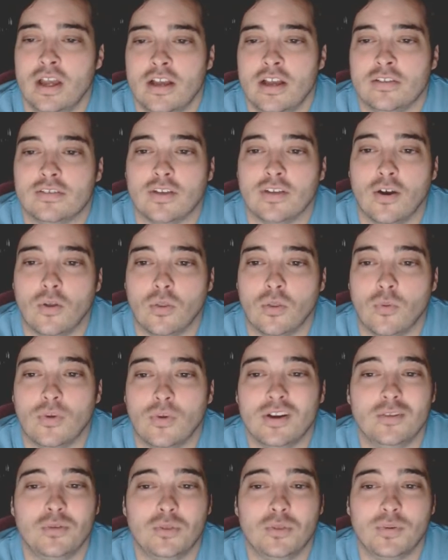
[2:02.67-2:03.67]
So the
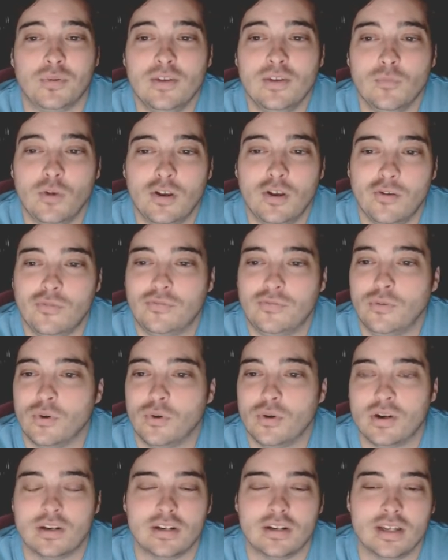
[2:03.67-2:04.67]
103 and
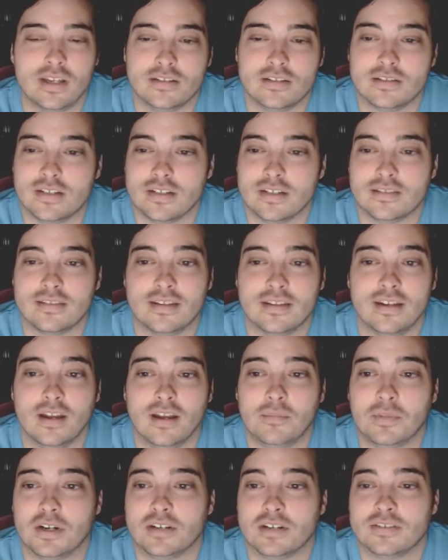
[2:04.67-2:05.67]
104 is just the
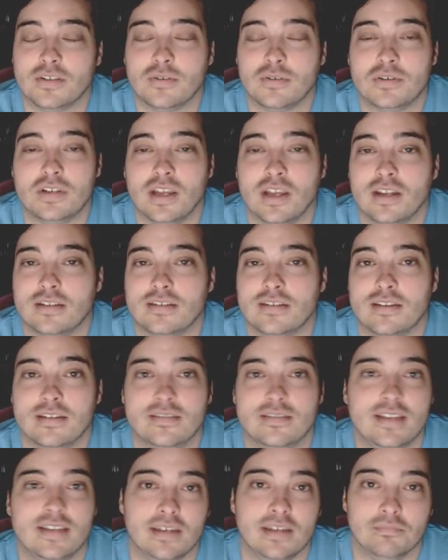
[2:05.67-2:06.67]
number associated to the
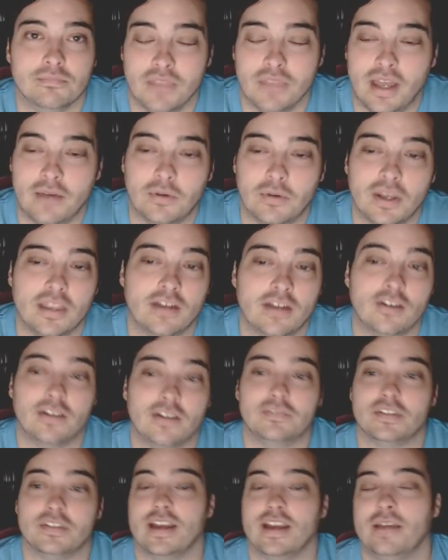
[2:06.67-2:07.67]
team. That way they don't have
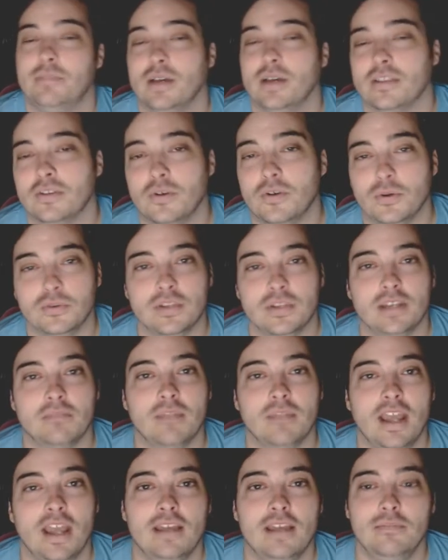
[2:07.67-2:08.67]
to type out the whole team
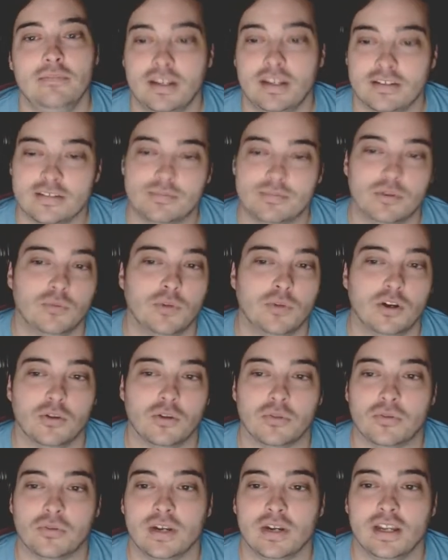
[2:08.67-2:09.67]
name. They can just put
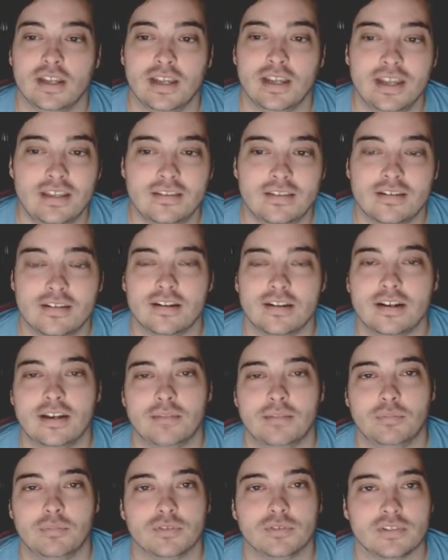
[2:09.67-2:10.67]
103, enter,
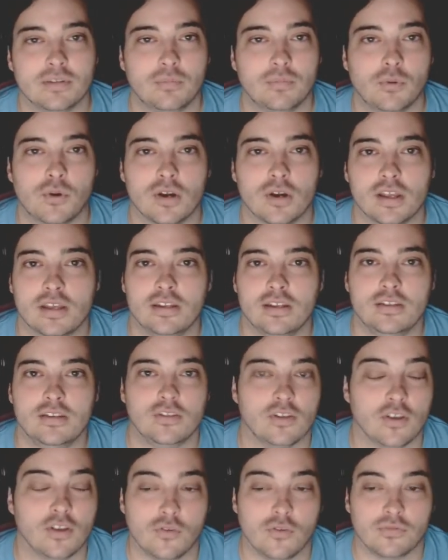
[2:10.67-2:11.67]
it pulls up Oregon, and you
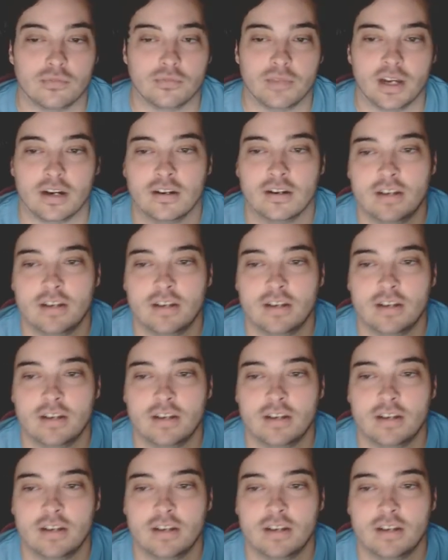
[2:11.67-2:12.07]
can go from there.